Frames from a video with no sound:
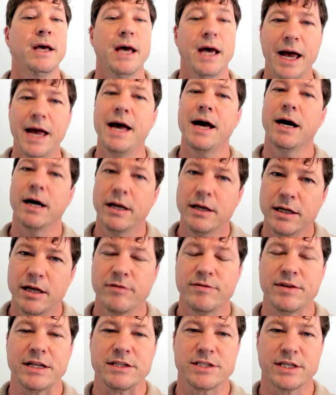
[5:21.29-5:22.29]
And
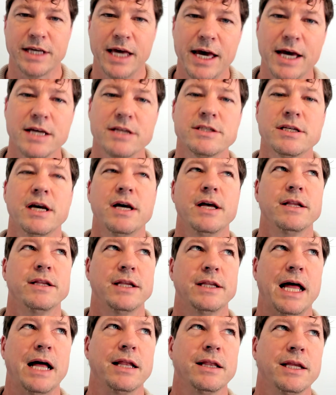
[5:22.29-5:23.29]
if that's the case, then
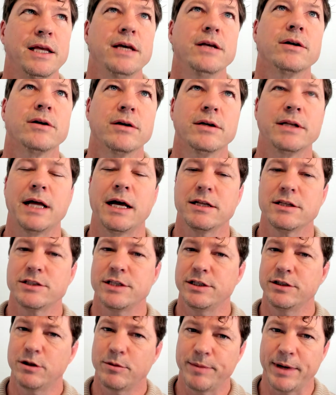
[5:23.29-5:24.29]
that leader, that
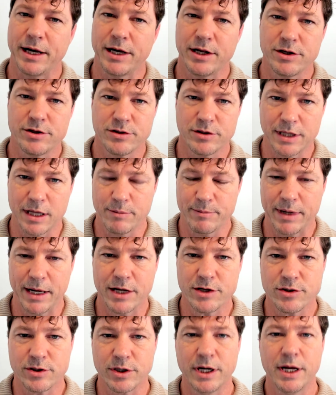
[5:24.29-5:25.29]
senior manager, that
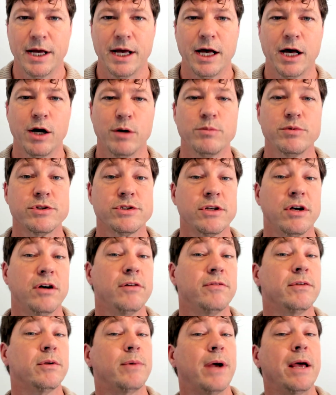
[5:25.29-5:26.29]
manager helps
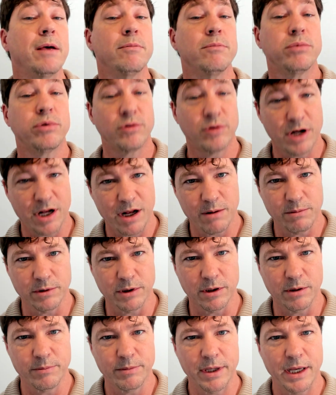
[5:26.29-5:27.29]
solve the right
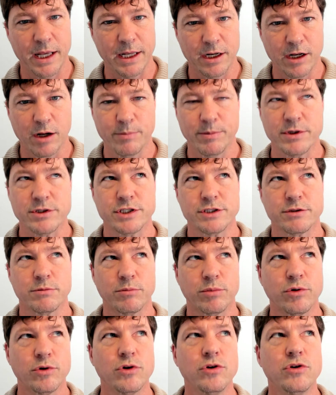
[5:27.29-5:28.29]
problem and help us just
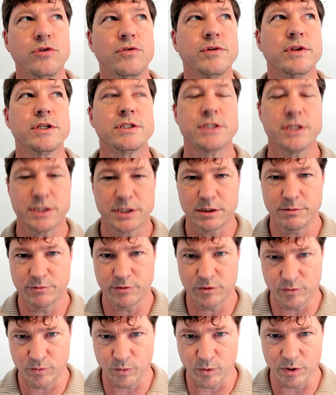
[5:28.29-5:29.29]
improve the system
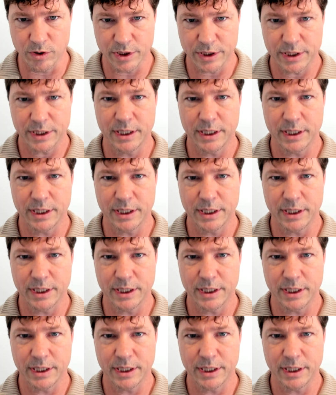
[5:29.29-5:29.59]
of work.